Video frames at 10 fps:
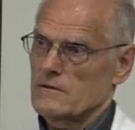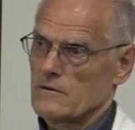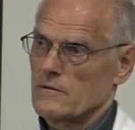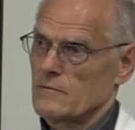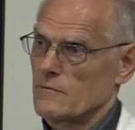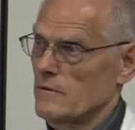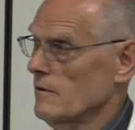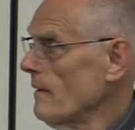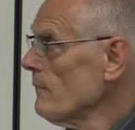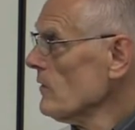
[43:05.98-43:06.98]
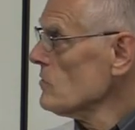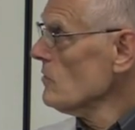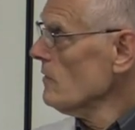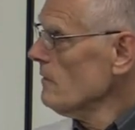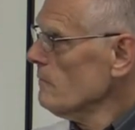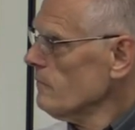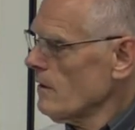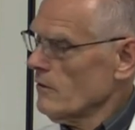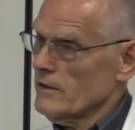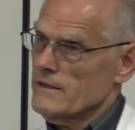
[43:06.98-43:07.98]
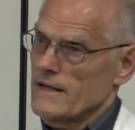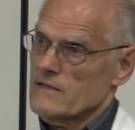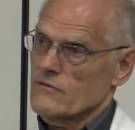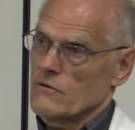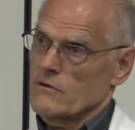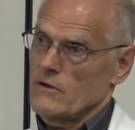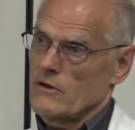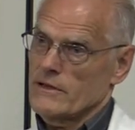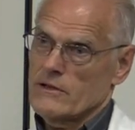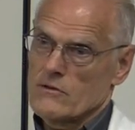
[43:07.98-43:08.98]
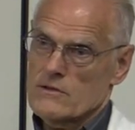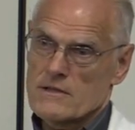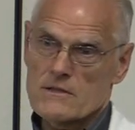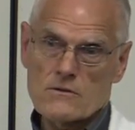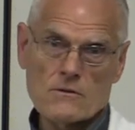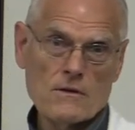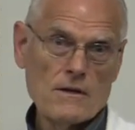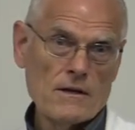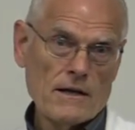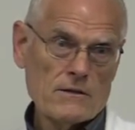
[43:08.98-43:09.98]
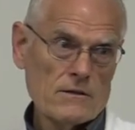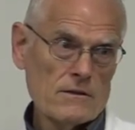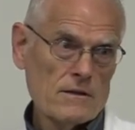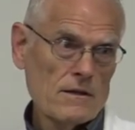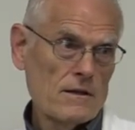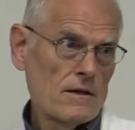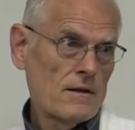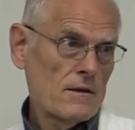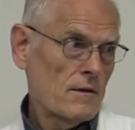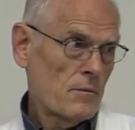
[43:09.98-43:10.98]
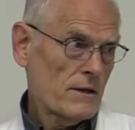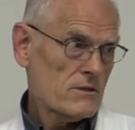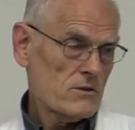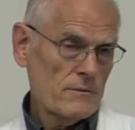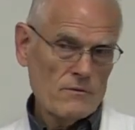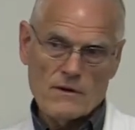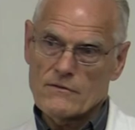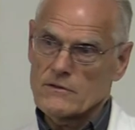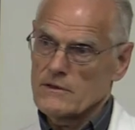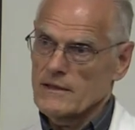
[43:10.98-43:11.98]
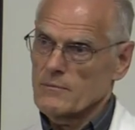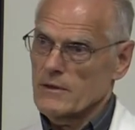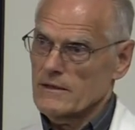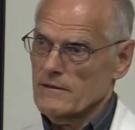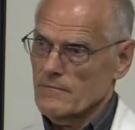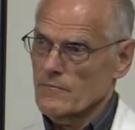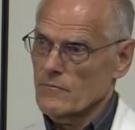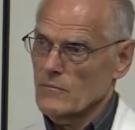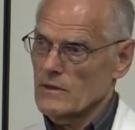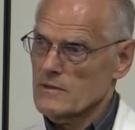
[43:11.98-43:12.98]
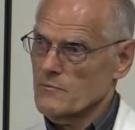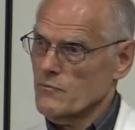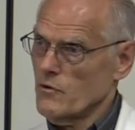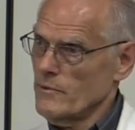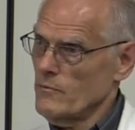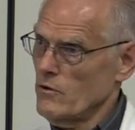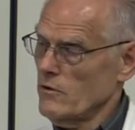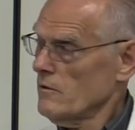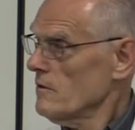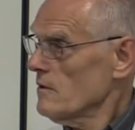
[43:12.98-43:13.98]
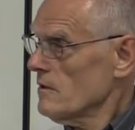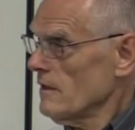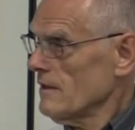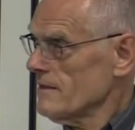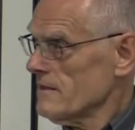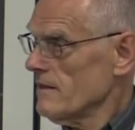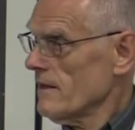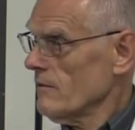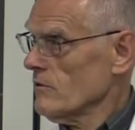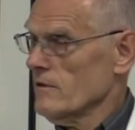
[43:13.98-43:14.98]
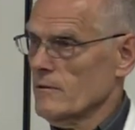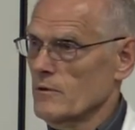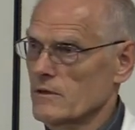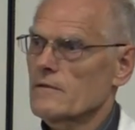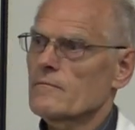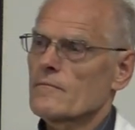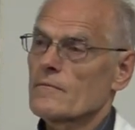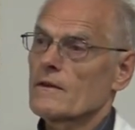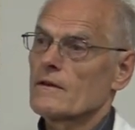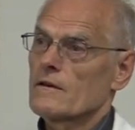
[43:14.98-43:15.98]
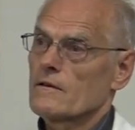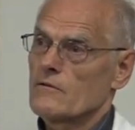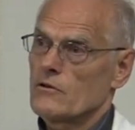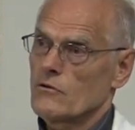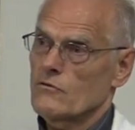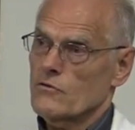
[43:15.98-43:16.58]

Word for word: So uh, I'm not sure how long it takes for the ehrlichiosis to enter the bloodstream after a tick bite. It's probably more, at least a day, I would think, but we don't know